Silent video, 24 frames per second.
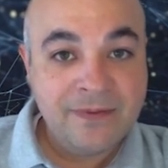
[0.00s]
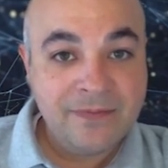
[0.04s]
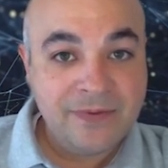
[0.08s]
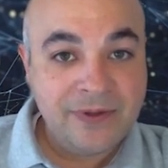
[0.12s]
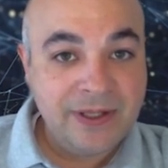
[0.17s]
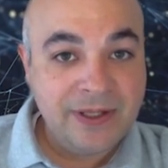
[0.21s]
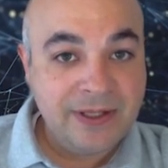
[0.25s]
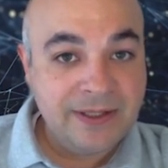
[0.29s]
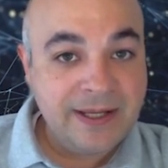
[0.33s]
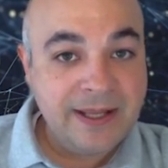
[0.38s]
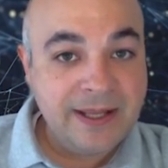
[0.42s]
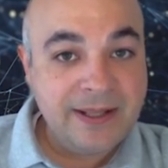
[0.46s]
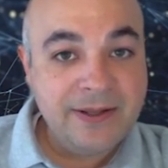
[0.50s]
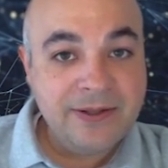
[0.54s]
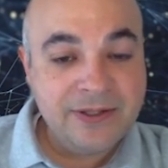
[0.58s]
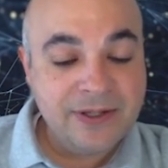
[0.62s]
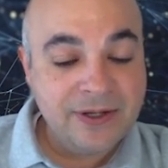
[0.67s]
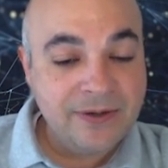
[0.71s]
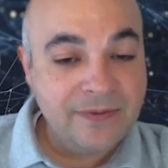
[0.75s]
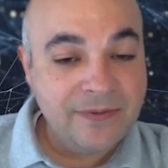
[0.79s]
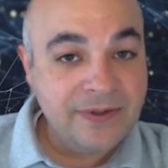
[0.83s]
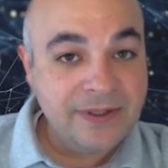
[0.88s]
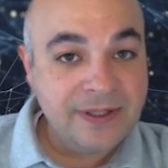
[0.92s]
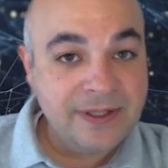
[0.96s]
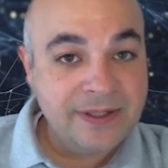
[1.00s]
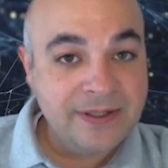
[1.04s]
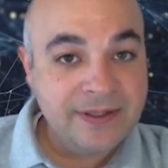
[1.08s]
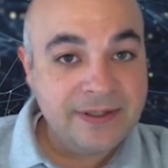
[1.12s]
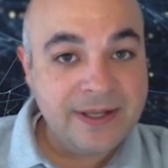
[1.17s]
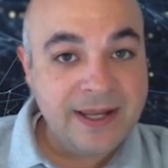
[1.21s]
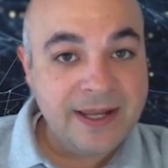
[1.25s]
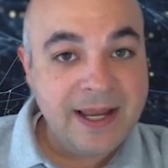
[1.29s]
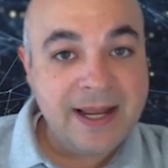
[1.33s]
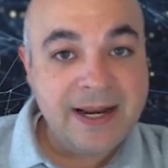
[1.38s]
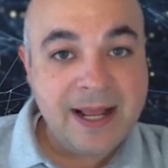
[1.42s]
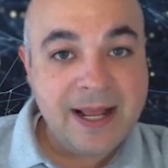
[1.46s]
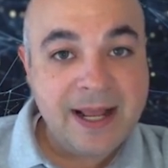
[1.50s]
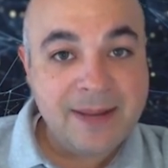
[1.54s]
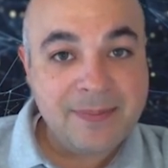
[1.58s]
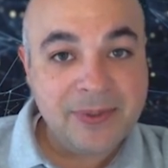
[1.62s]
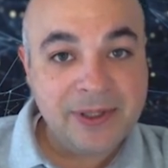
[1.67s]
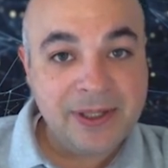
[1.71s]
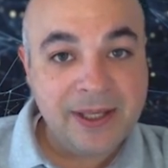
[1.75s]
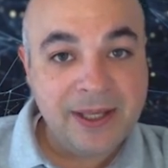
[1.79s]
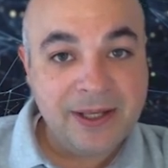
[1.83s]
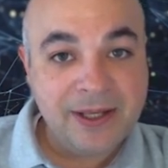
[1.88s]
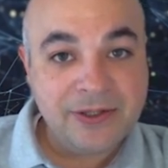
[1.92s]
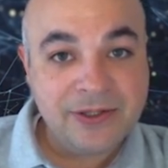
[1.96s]
for the intended services and
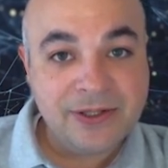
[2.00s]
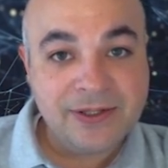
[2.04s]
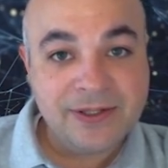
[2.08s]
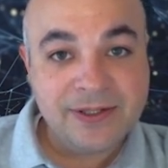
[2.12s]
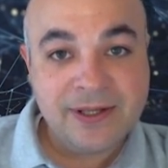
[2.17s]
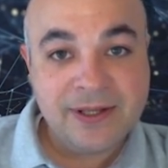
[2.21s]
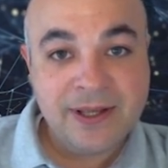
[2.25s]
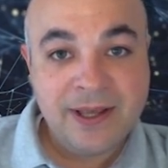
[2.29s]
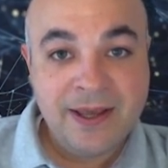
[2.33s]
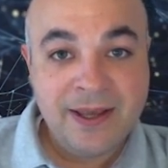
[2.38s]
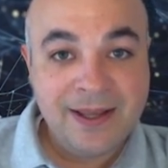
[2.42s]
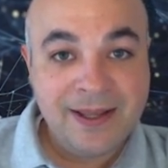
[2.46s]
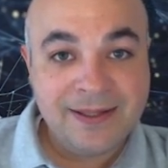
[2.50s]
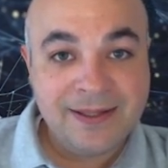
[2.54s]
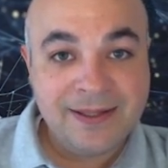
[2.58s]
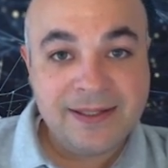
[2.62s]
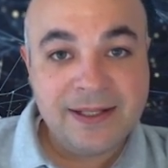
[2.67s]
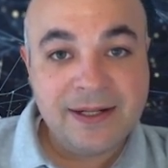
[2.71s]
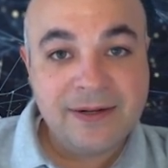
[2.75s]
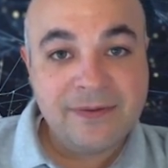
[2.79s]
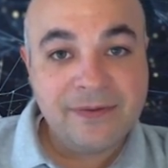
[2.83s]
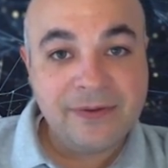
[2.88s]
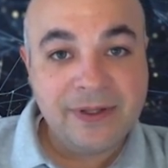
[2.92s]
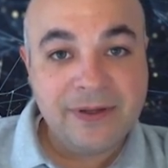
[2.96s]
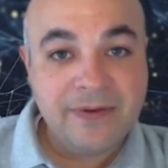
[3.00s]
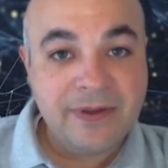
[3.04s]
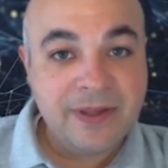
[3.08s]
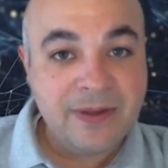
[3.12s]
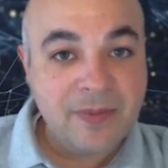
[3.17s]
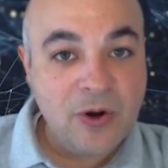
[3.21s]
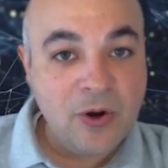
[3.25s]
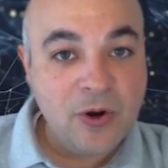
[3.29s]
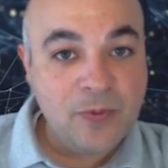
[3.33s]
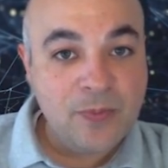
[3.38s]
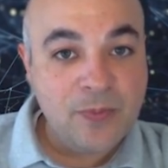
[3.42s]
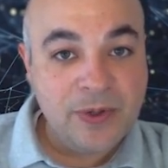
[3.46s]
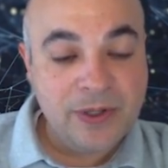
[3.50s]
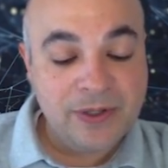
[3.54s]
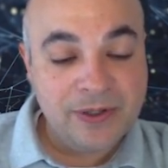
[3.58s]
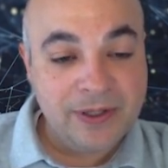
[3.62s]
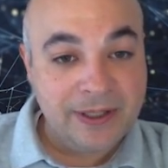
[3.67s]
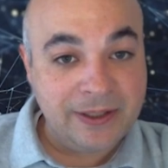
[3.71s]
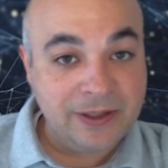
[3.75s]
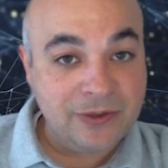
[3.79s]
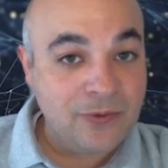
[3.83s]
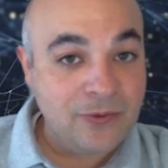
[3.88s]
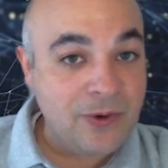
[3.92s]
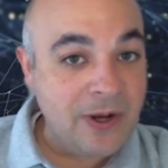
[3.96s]
applications instead of leaving them open
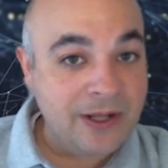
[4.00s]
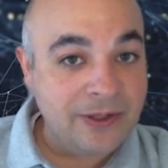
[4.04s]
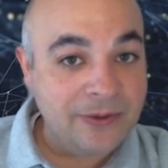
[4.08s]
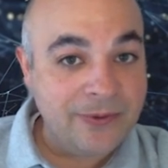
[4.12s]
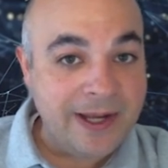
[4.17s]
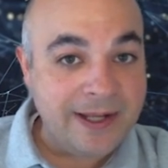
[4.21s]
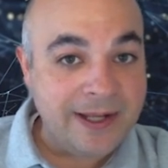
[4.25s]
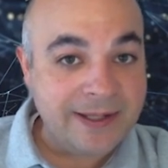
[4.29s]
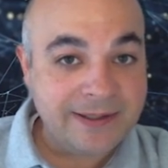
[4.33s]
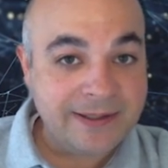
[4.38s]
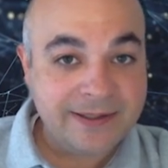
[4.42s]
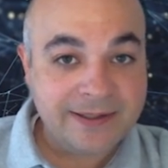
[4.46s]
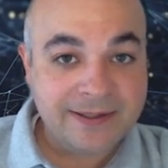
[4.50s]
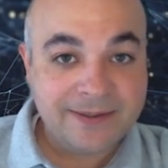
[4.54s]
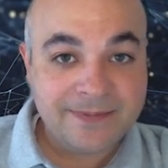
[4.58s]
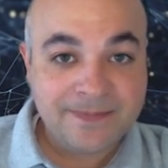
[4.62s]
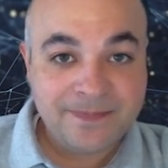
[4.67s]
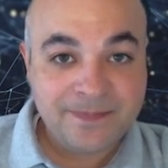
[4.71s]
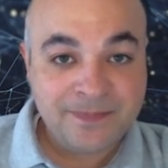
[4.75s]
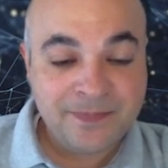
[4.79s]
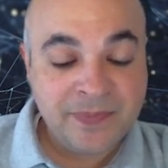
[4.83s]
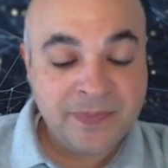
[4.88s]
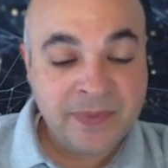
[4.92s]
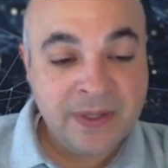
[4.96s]
like the Wild West.